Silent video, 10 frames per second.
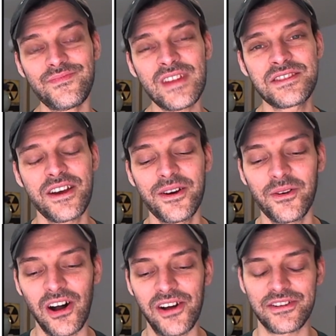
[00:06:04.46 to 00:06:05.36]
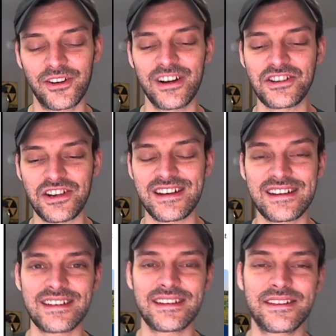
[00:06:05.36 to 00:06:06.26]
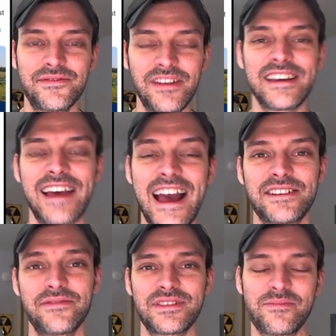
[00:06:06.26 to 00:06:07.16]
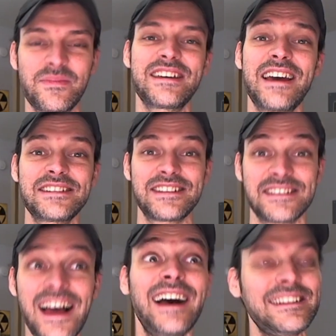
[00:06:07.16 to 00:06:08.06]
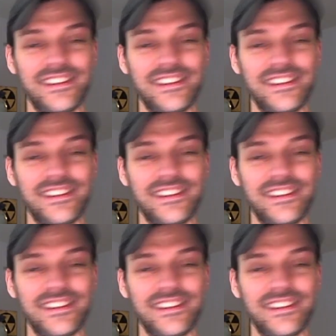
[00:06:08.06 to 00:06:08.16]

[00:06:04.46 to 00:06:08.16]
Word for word: So all the cringy fake activist BS aside,